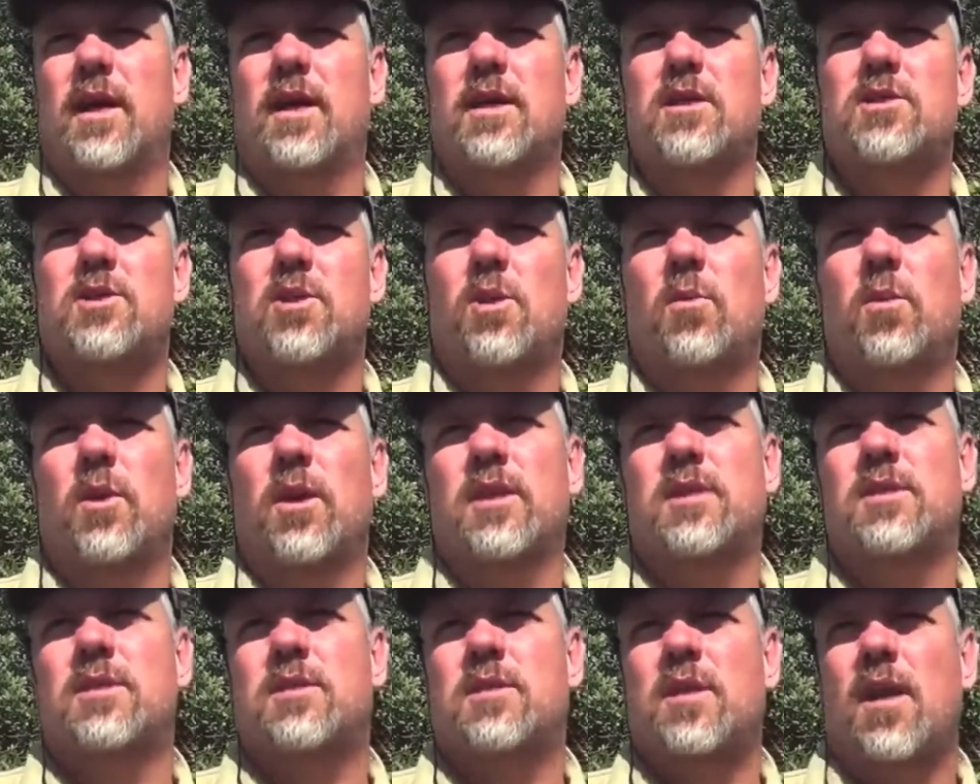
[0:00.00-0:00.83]
And so when
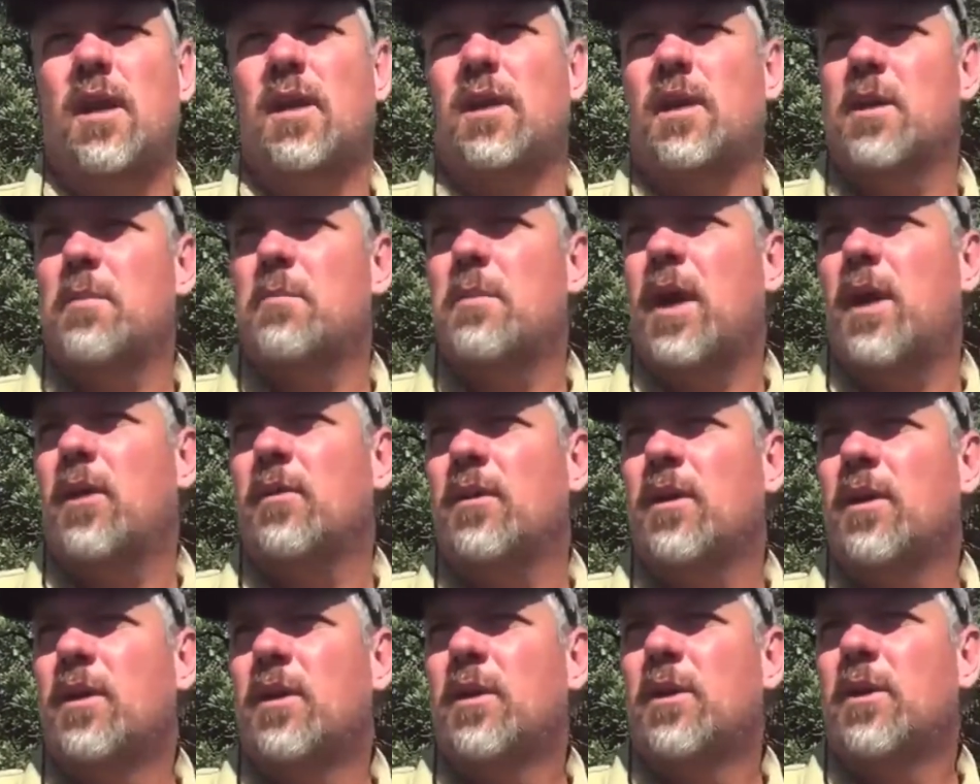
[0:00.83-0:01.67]
it's talking
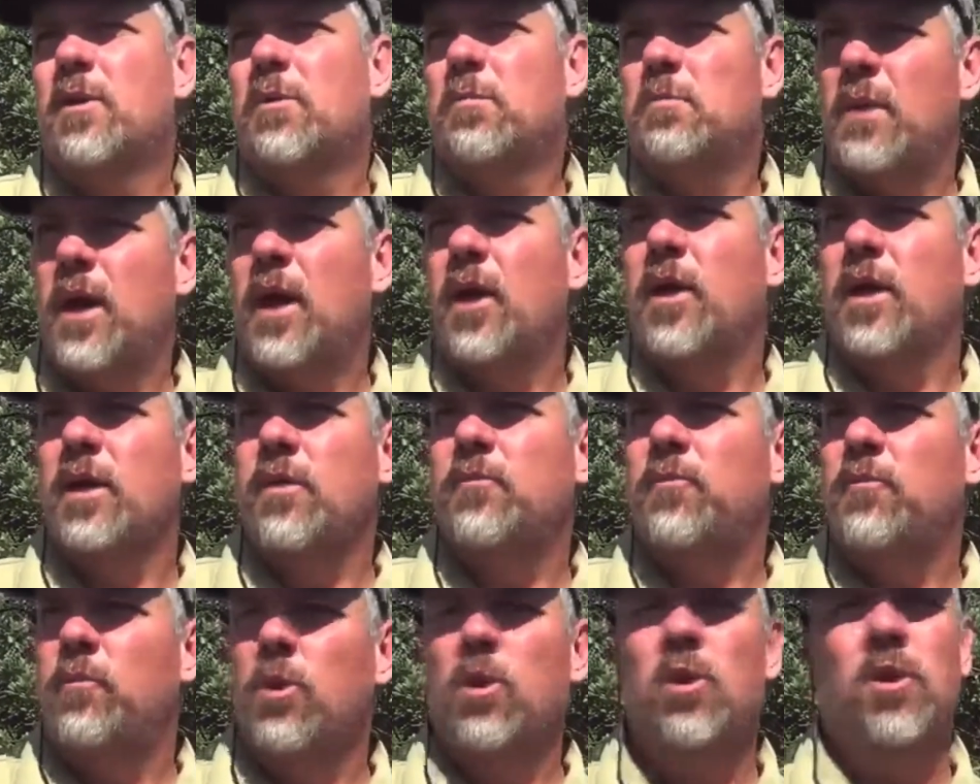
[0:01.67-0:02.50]
about bearing
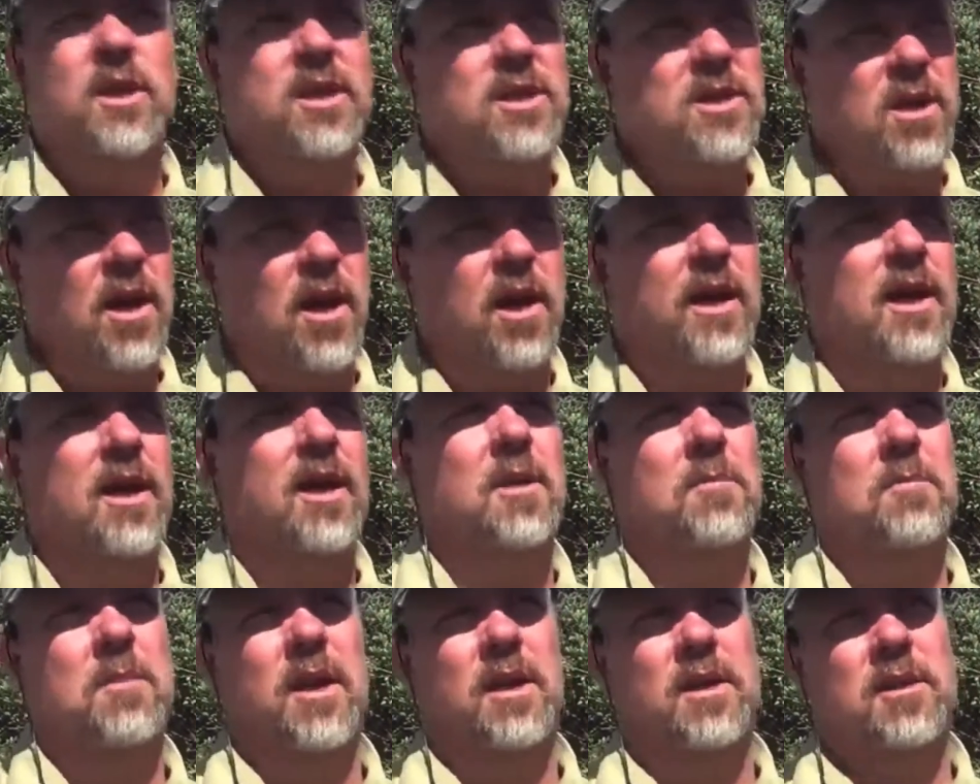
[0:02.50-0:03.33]
fruit, it's talking
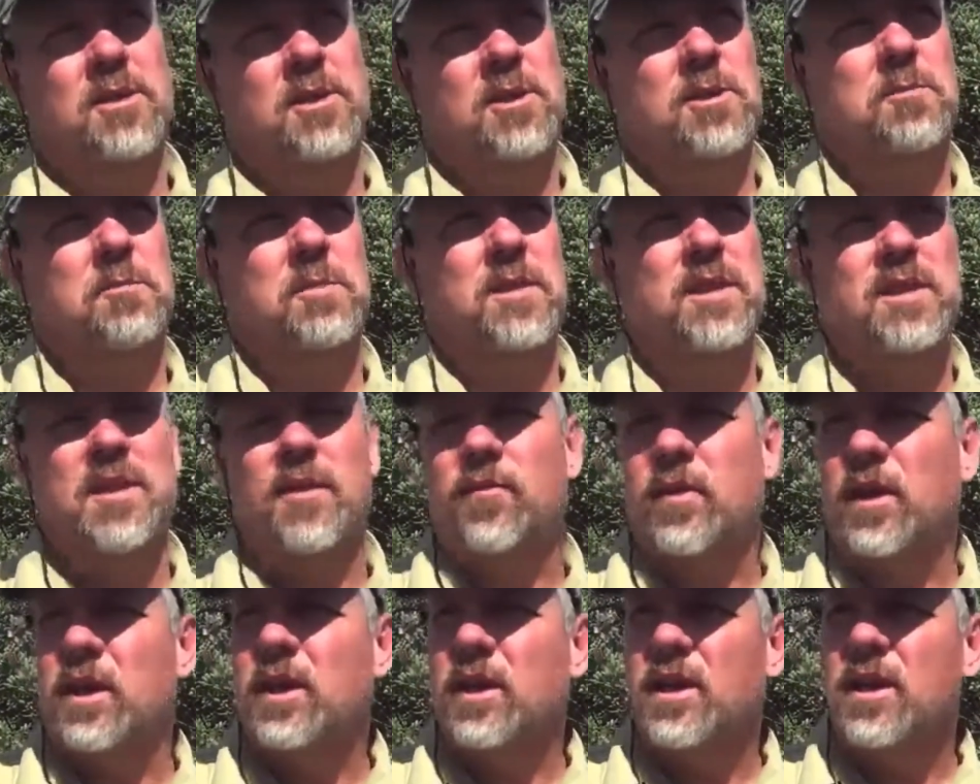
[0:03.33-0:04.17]
about
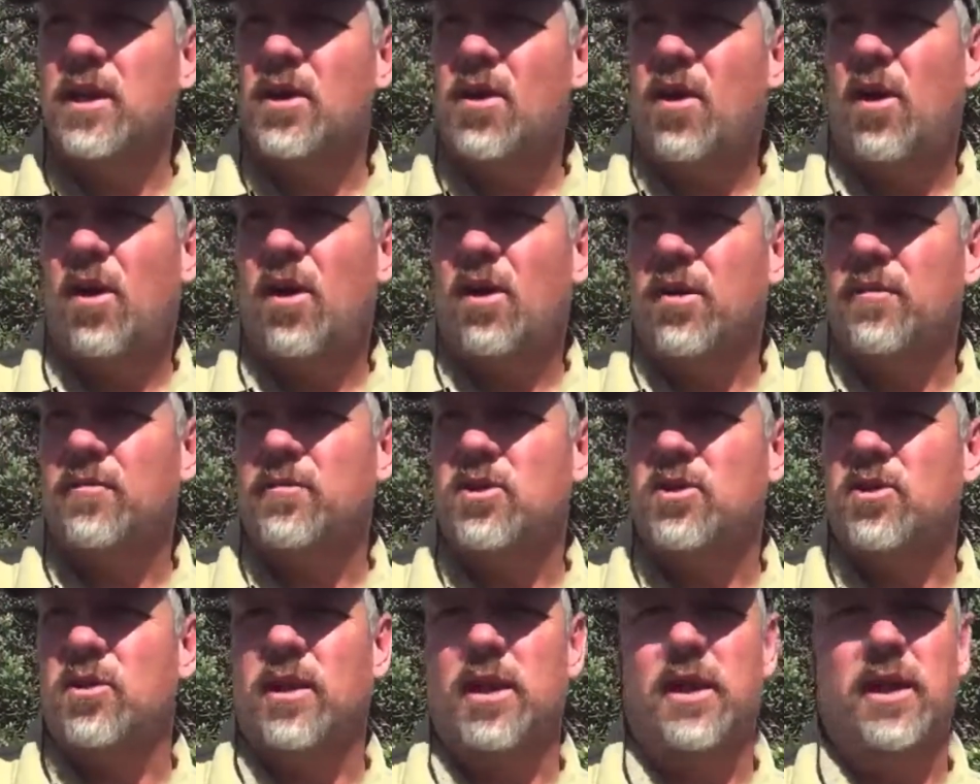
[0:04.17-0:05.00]
specifically an olive
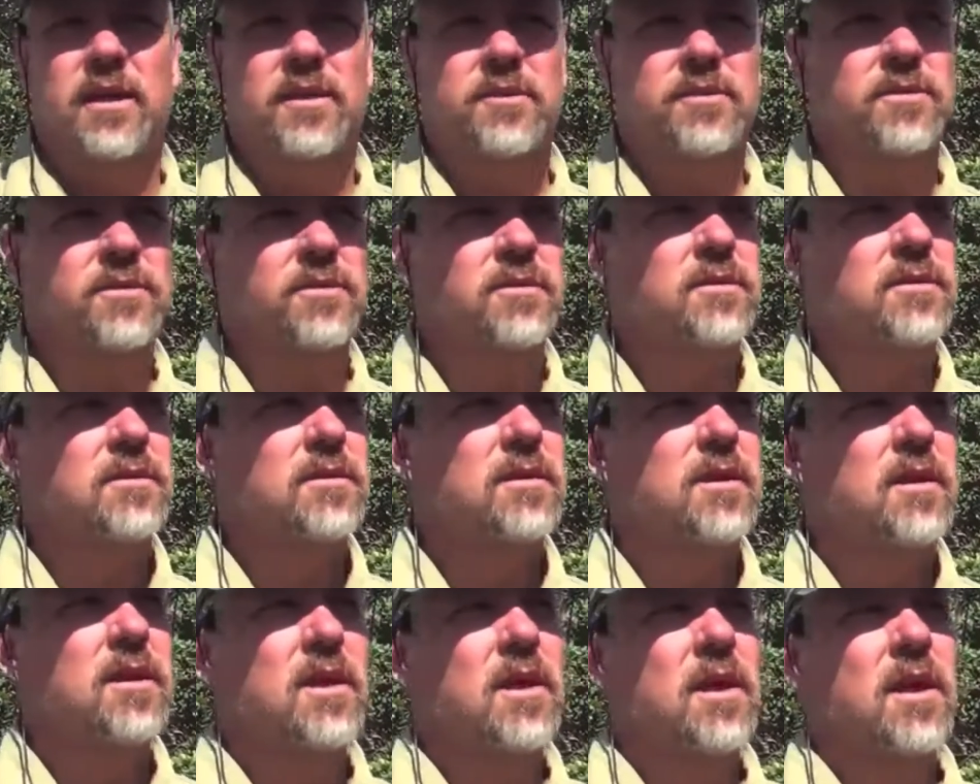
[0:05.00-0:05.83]
tree.
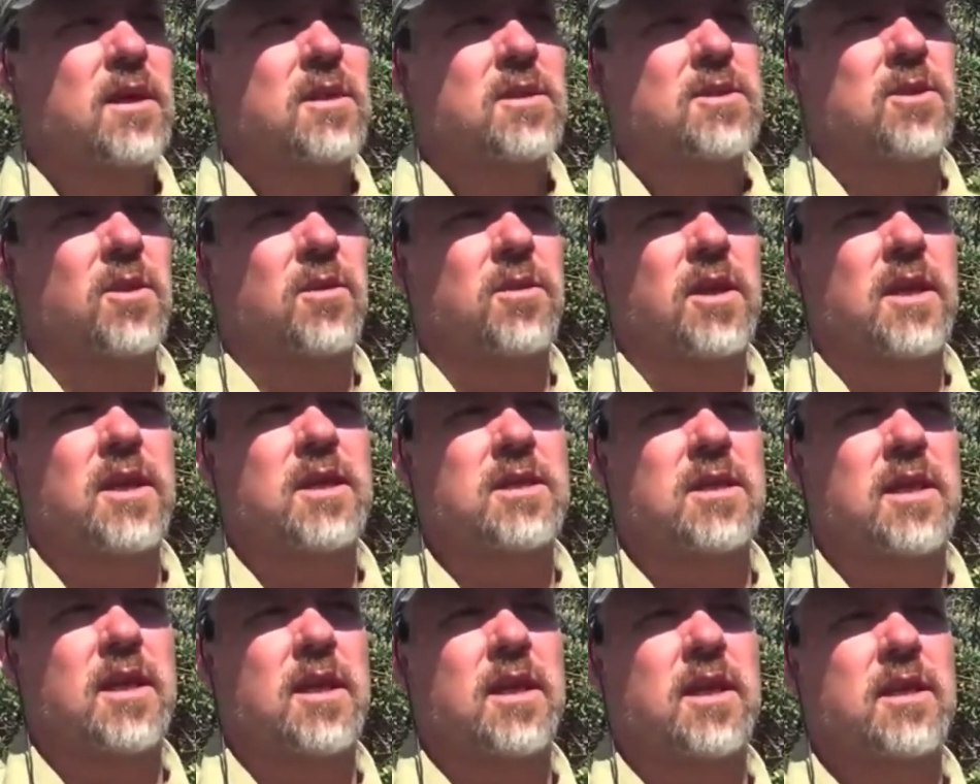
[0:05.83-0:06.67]
So
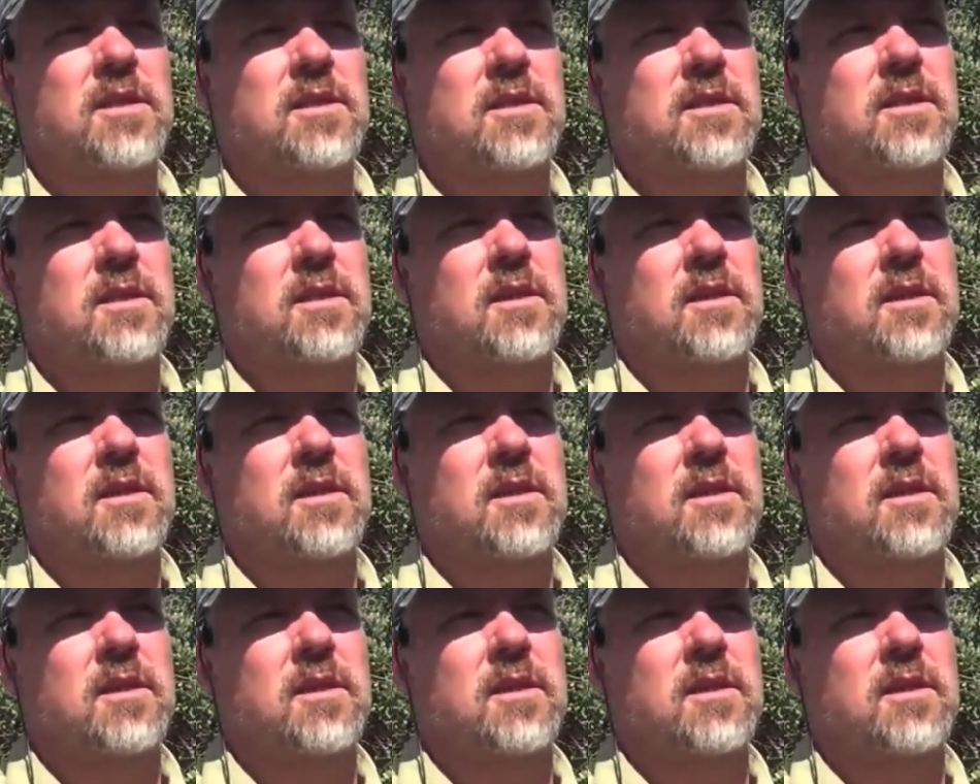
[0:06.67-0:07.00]
this is